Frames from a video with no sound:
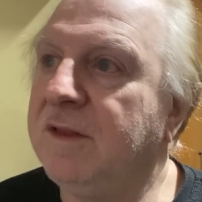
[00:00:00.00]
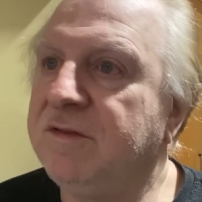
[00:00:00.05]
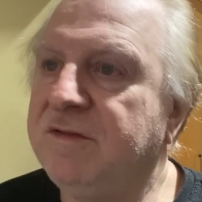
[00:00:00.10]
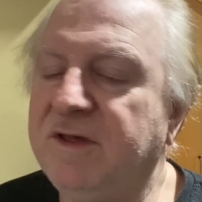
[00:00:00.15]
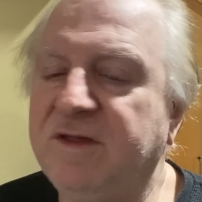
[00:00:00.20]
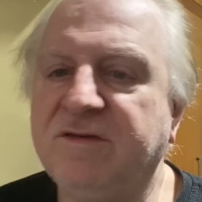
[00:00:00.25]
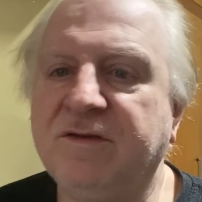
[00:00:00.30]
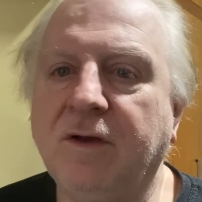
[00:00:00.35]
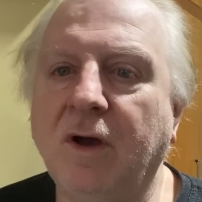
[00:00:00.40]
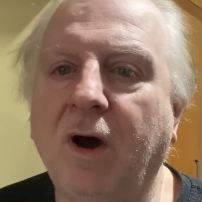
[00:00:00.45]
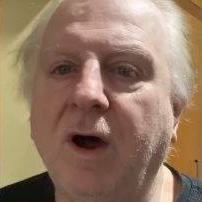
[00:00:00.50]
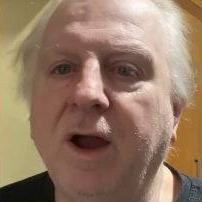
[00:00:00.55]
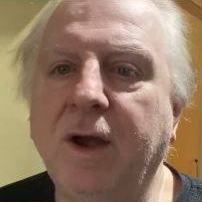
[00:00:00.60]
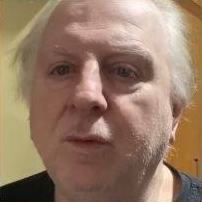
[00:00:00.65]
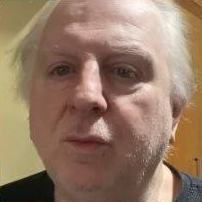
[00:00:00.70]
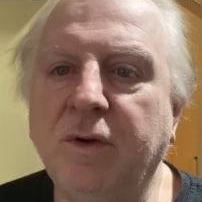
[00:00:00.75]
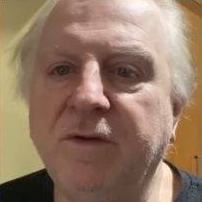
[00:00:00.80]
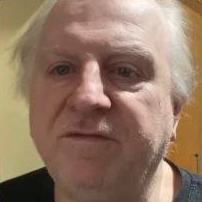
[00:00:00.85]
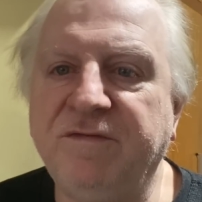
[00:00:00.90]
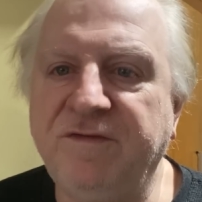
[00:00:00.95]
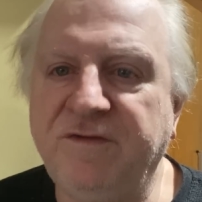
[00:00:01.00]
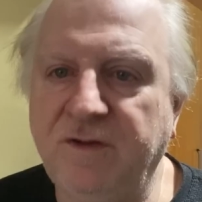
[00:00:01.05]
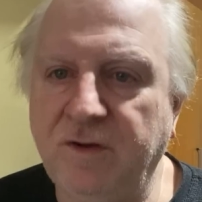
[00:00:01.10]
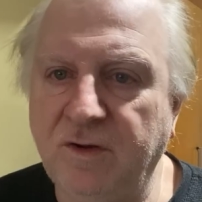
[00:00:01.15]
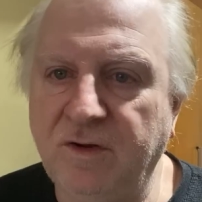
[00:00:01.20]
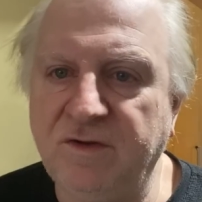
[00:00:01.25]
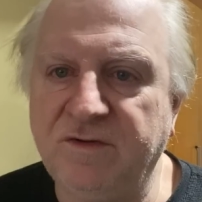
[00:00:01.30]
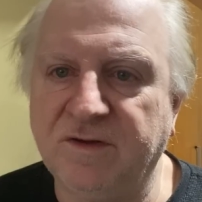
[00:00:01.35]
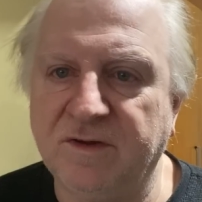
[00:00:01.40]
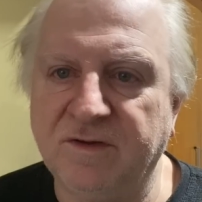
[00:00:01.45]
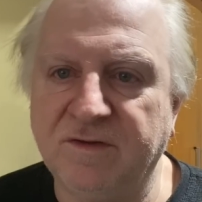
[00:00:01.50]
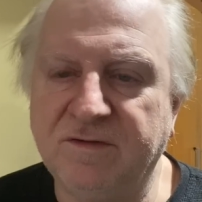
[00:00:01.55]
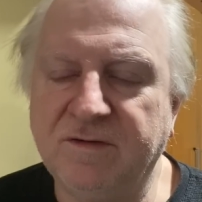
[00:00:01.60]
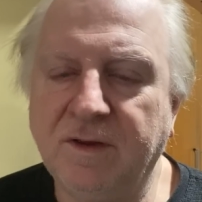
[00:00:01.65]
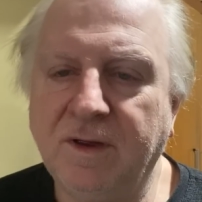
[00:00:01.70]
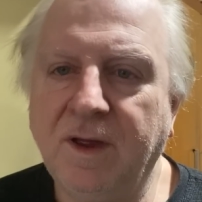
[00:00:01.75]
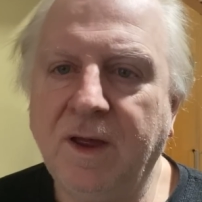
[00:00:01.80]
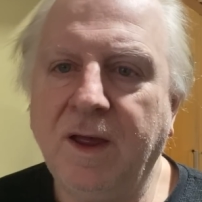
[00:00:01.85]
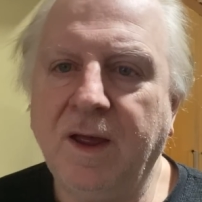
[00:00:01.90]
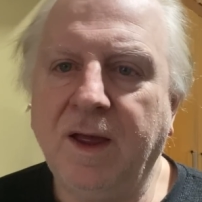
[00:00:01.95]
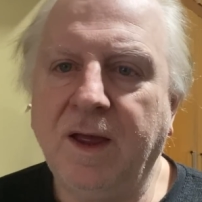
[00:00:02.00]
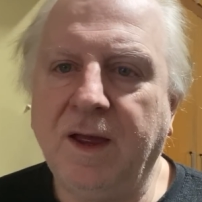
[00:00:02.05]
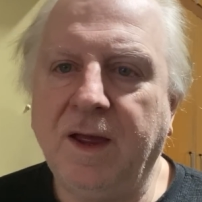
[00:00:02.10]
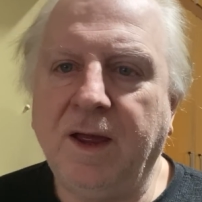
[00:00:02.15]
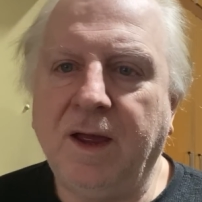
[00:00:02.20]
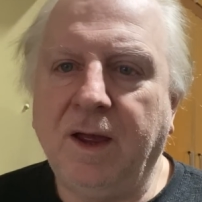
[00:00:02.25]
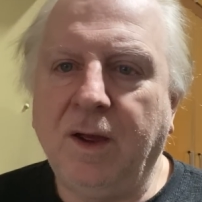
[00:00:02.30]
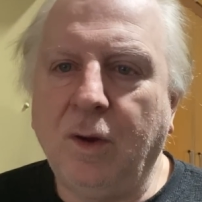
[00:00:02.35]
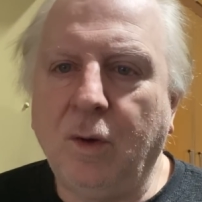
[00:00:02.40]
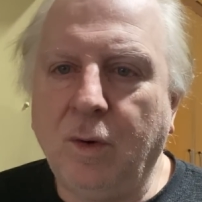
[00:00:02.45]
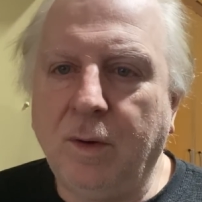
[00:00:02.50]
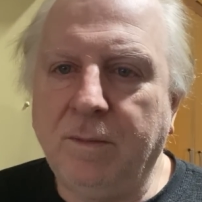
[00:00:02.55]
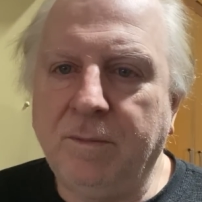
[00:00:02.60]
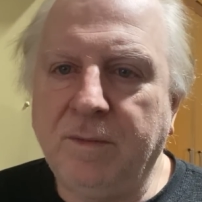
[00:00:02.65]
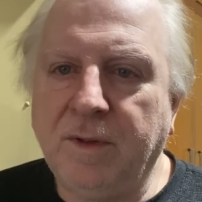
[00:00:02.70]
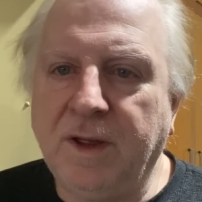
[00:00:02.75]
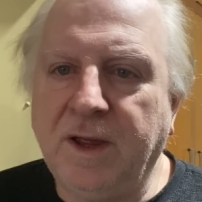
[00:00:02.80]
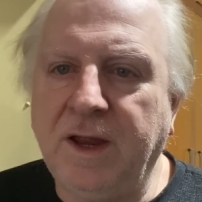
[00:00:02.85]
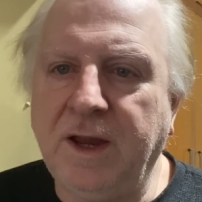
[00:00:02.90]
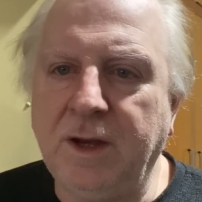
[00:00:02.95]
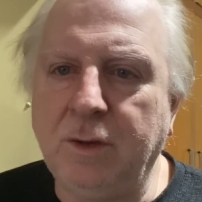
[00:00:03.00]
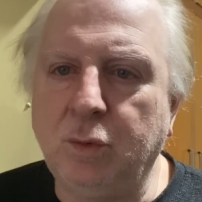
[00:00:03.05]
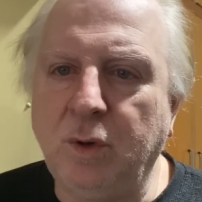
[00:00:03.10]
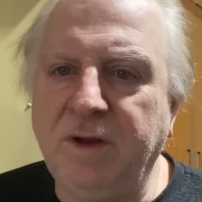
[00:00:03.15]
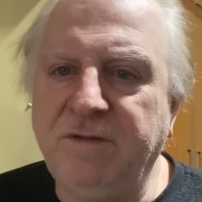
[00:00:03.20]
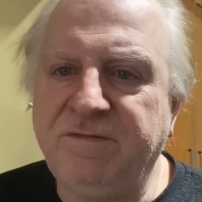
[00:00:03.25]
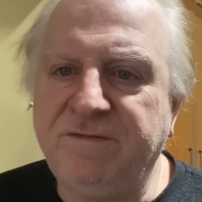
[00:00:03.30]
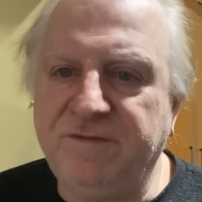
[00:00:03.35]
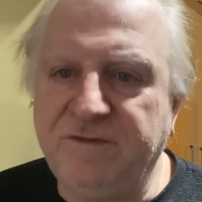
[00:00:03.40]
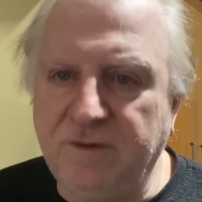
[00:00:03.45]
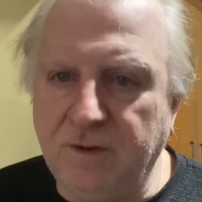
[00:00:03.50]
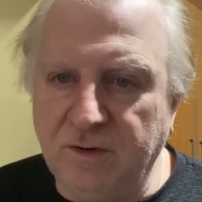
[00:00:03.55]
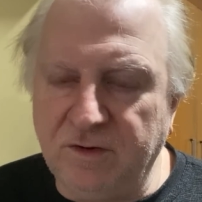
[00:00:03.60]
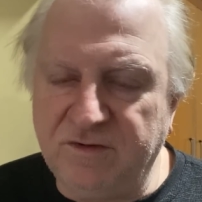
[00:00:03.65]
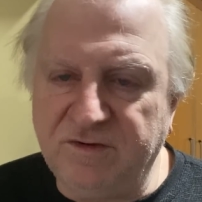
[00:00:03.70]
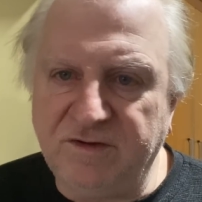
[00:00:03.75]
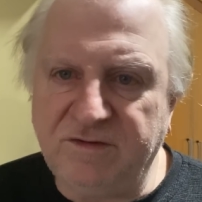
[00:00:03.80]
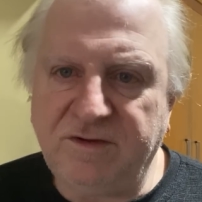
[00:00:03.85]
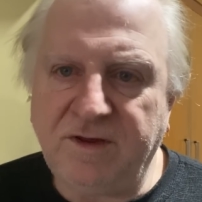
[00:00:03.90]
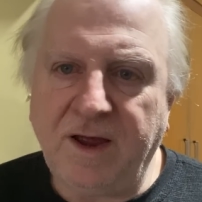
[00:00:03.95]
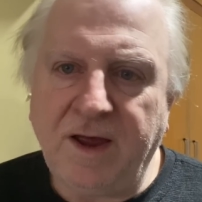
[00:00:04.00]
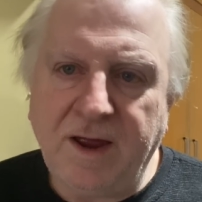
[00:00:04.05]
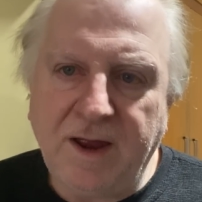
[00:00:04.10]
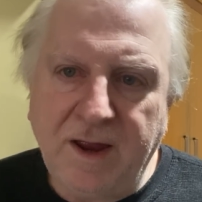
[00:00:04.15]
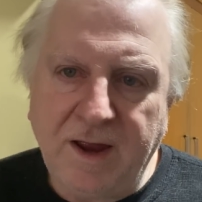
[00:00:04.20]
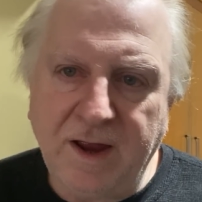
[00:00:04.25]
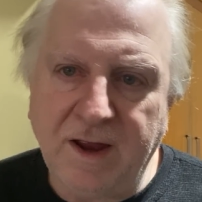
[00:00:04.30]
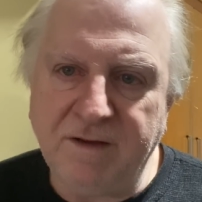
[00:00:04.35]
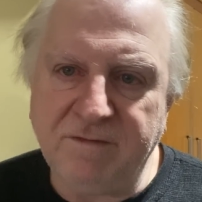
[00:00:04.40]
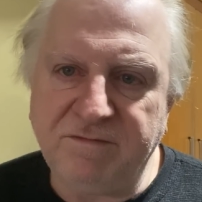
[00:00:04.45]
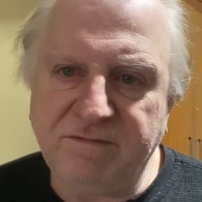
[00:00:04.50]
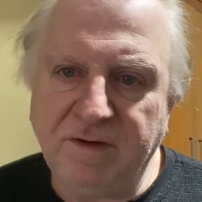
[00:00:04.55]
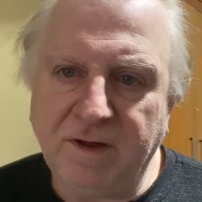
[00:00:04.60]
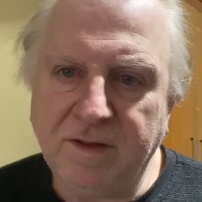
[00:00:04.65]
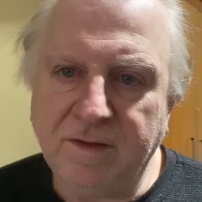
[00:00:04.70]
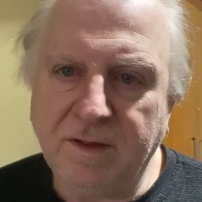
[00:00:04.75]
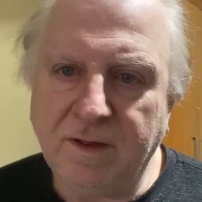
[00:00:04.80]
This guy refuses. He refuses to have